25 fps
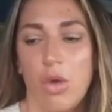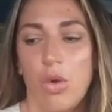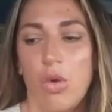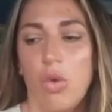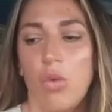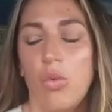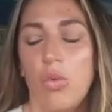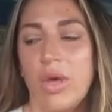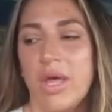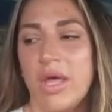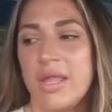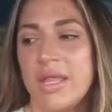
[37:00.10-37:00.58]

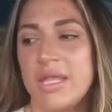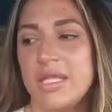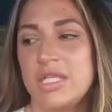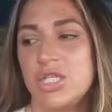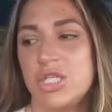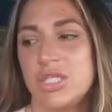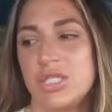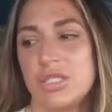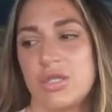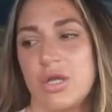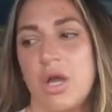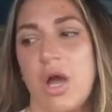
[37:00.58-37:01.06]
Well, it's
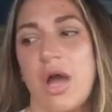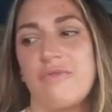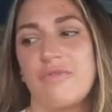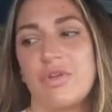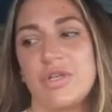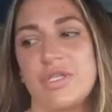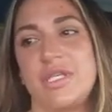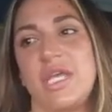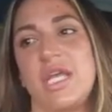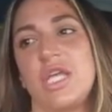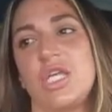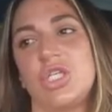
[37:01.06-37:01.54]
just
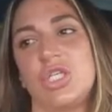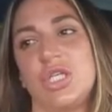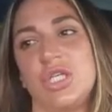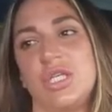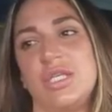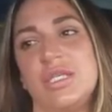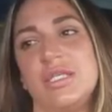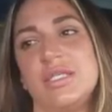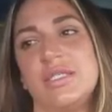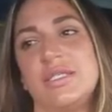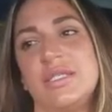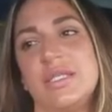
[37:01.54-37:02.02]

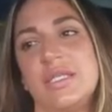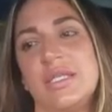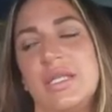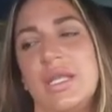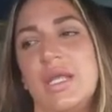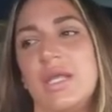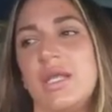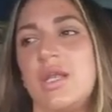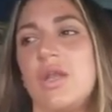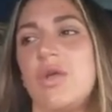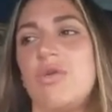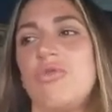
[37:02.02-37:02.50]
conversations and,
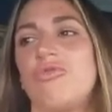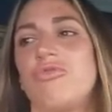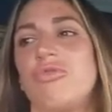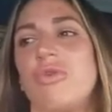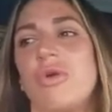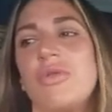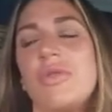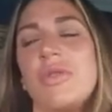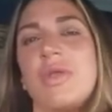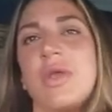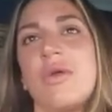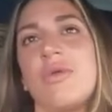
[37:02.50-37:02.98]

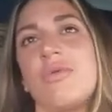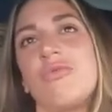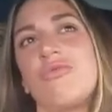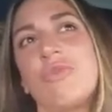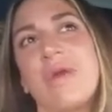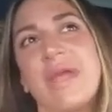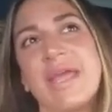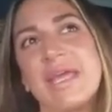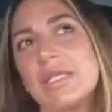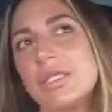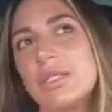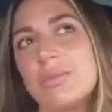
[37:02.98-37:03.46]

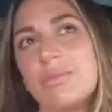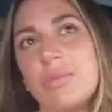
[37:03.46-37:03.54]
random